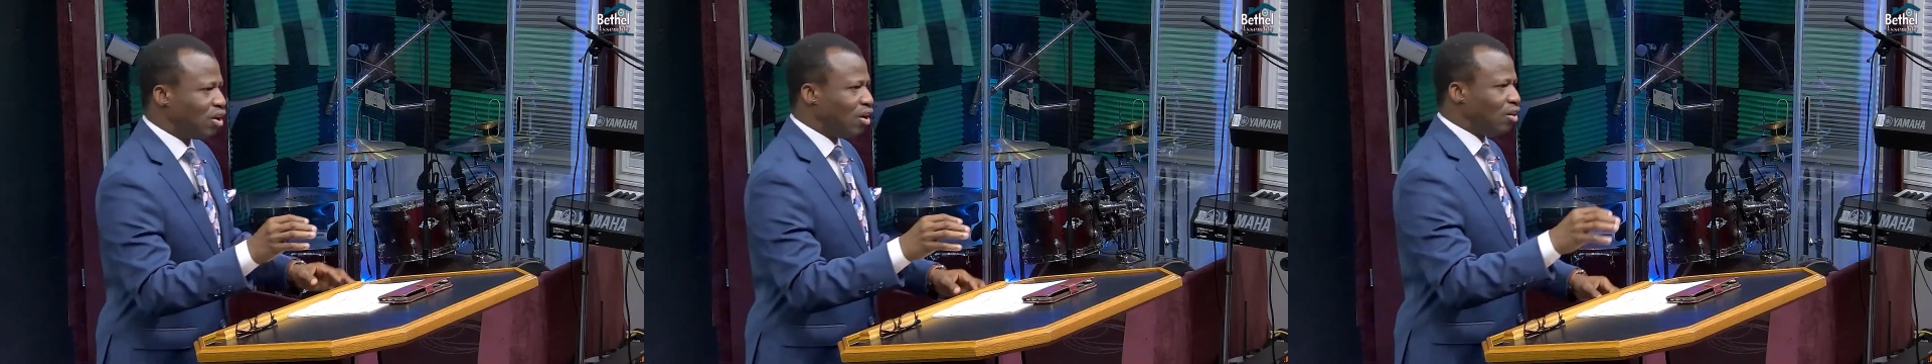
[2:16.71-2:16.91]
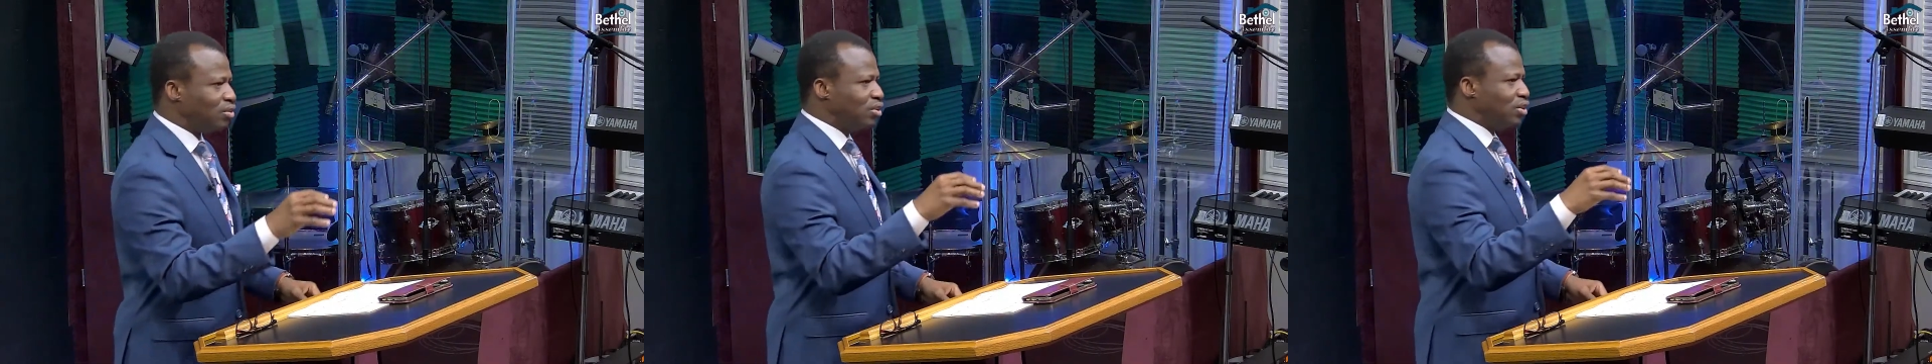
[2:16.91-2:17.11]

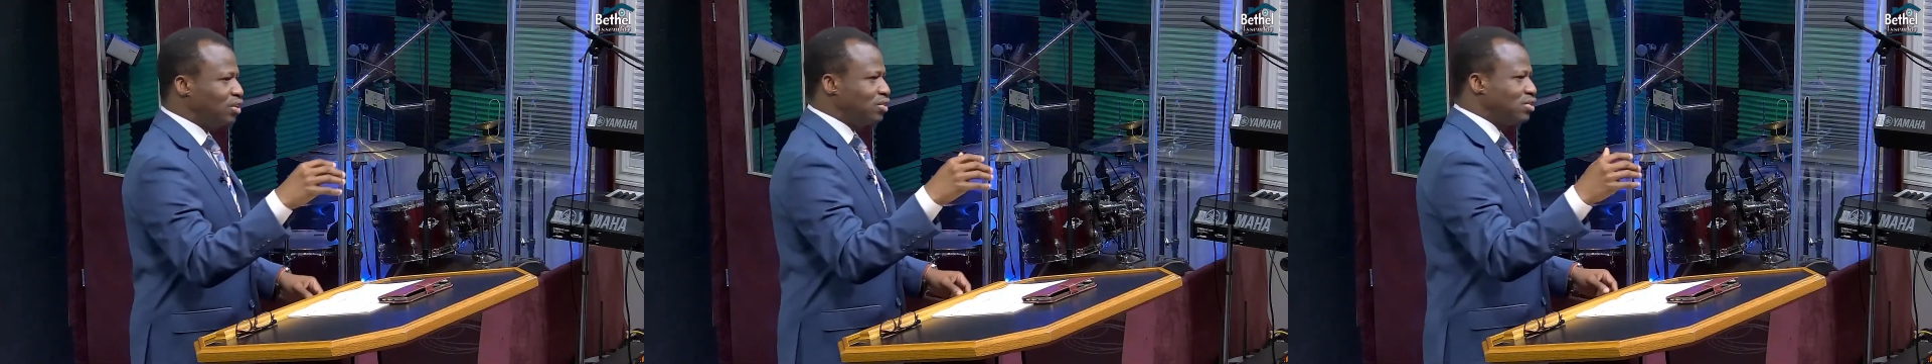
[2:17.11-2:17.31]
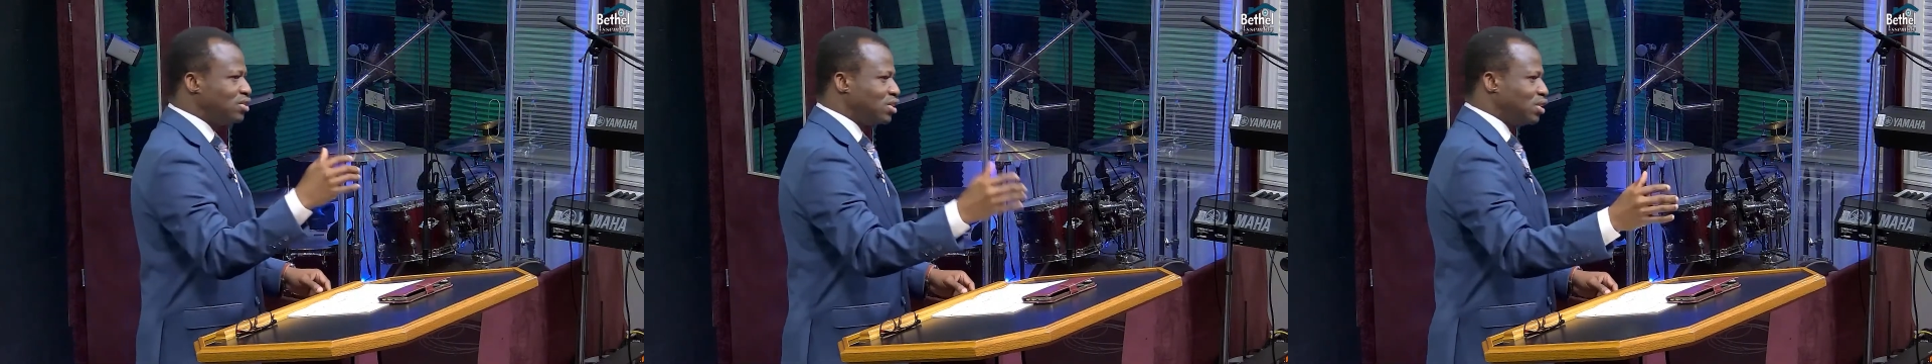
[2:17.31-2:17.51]
on
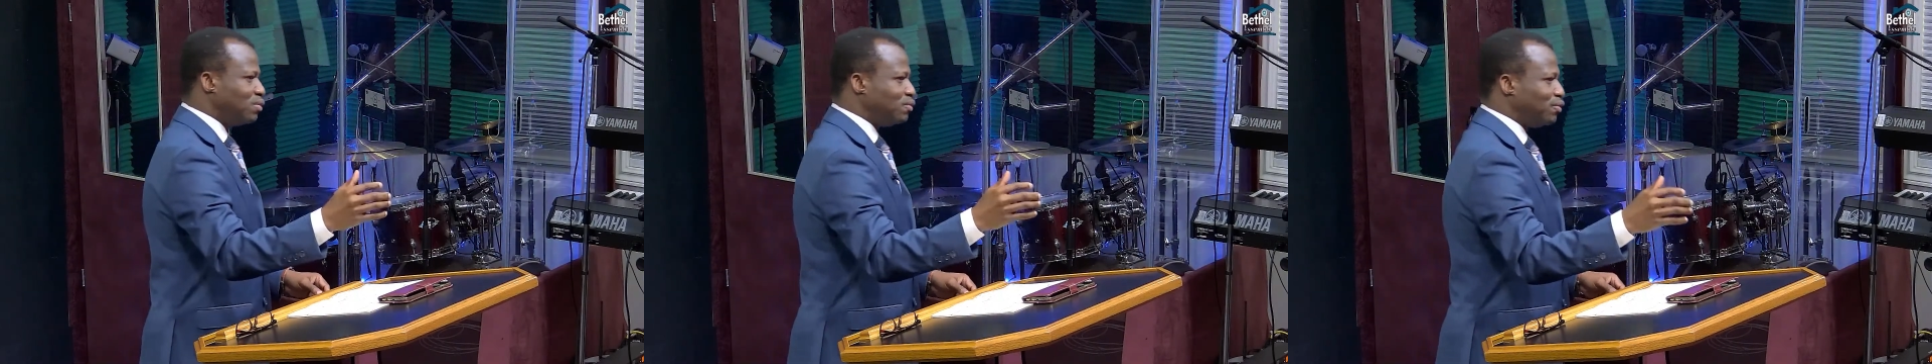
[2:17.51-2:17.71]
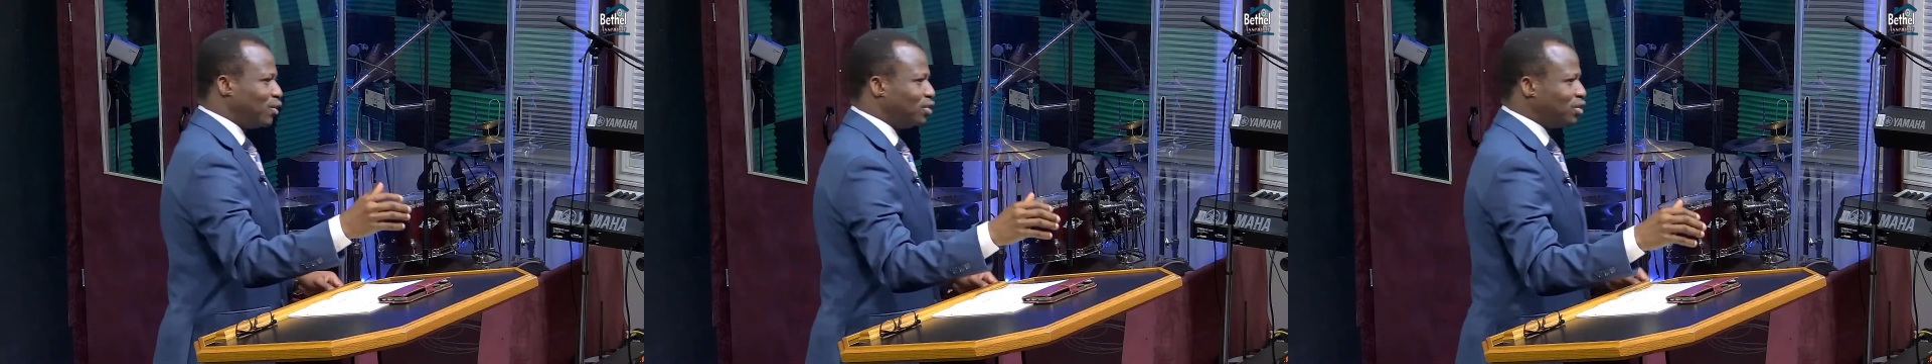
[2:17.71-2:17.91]
the
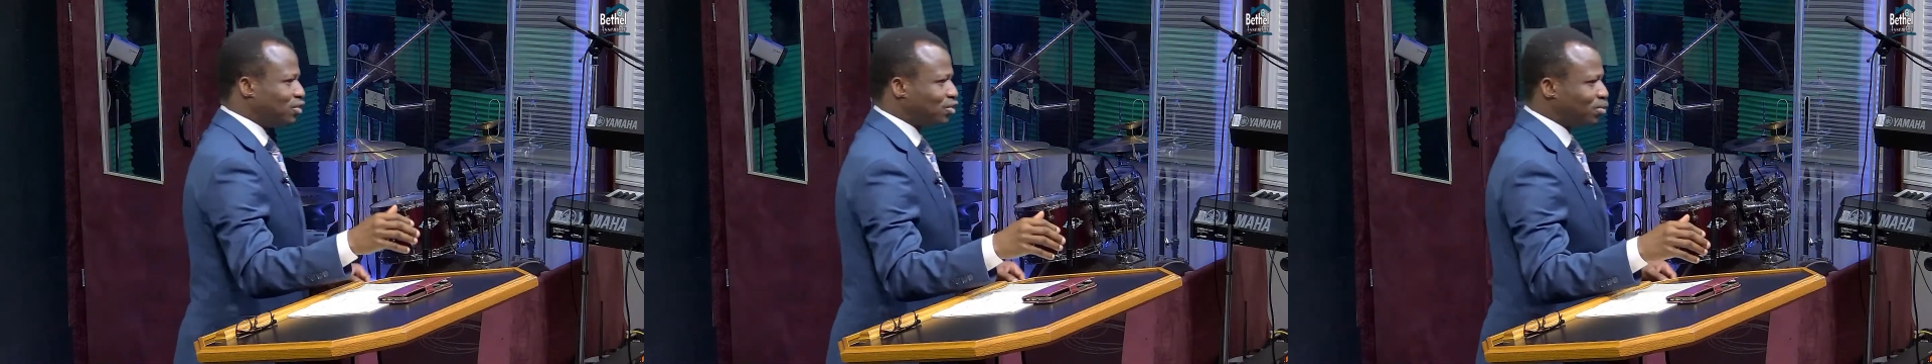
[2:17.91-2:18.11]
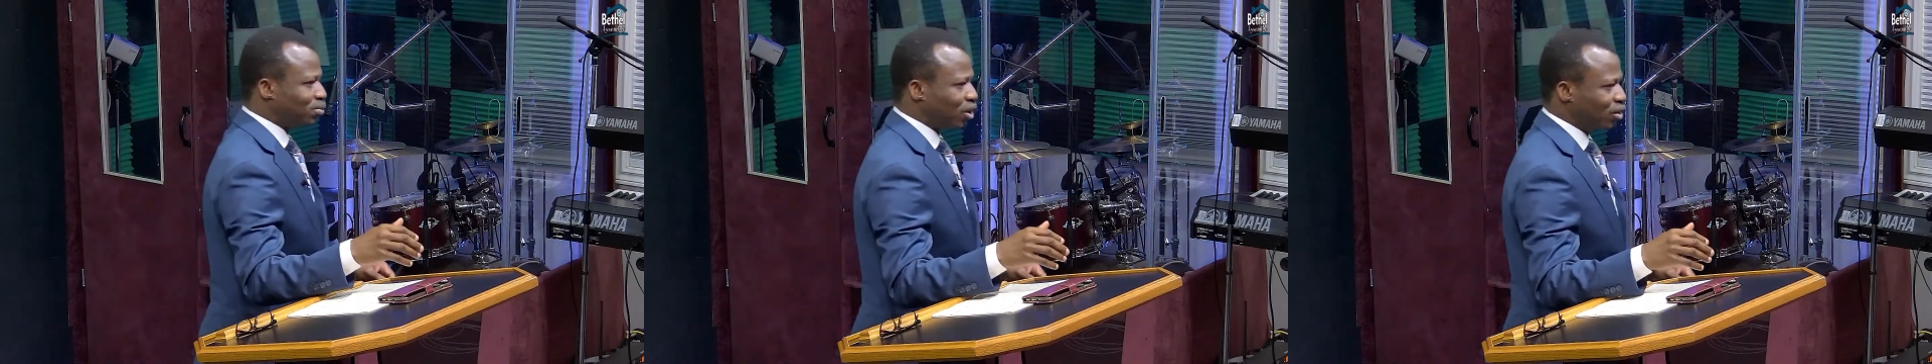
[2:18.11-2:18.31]
theme for
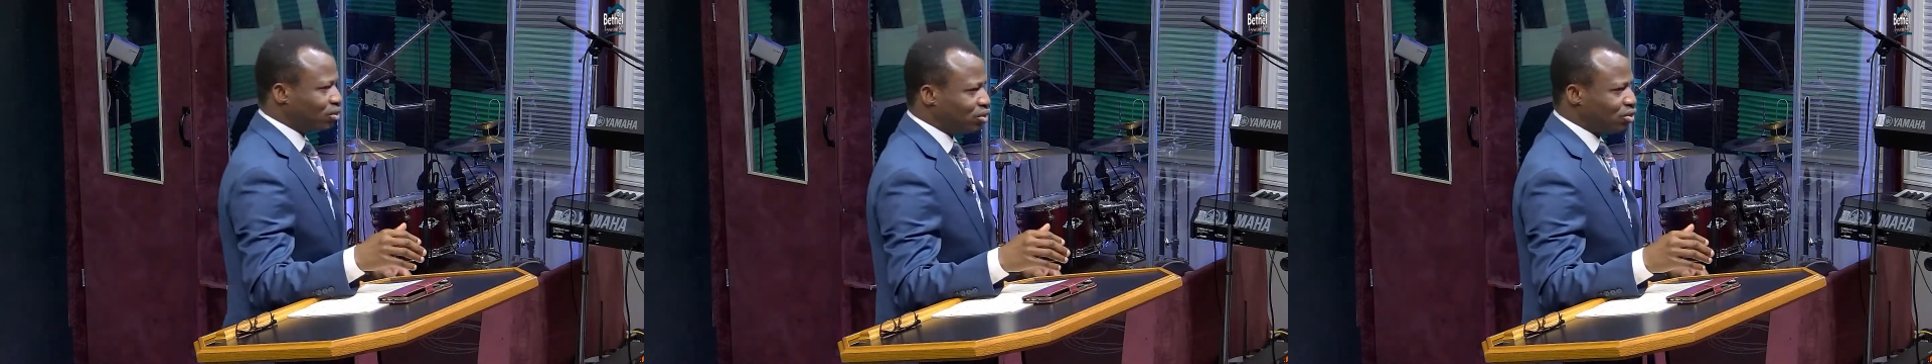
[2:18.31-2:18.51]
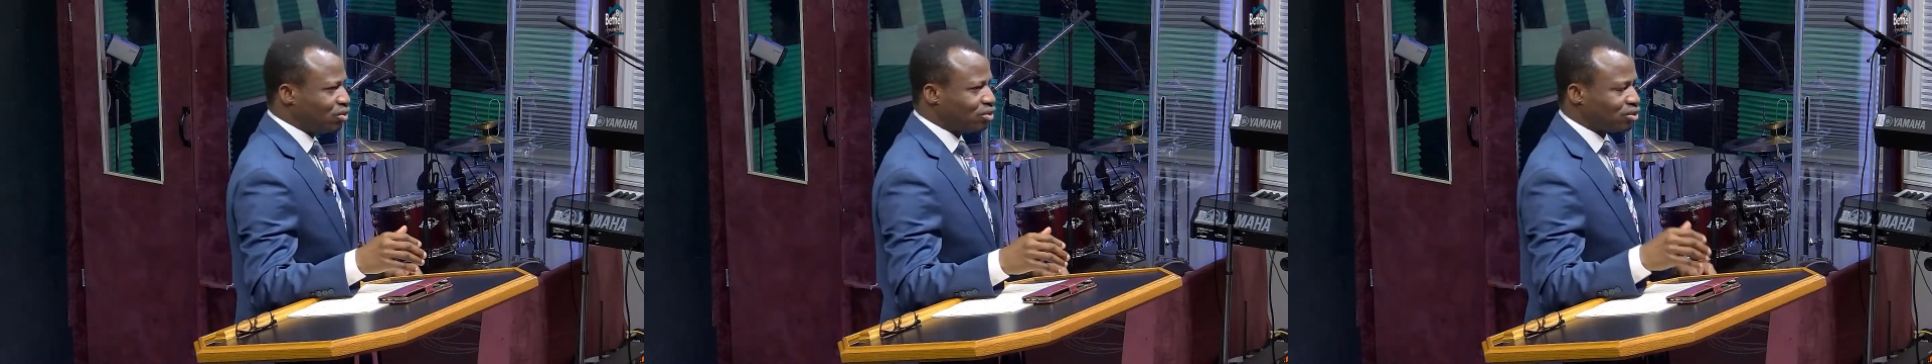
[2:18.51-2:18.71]
this
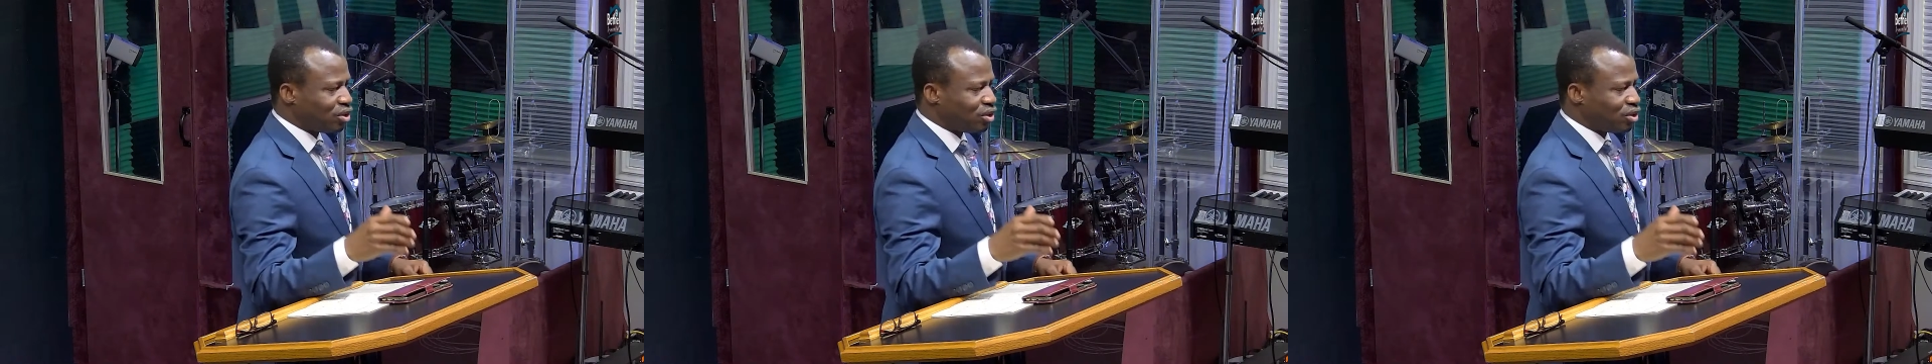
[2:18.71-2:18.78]
month,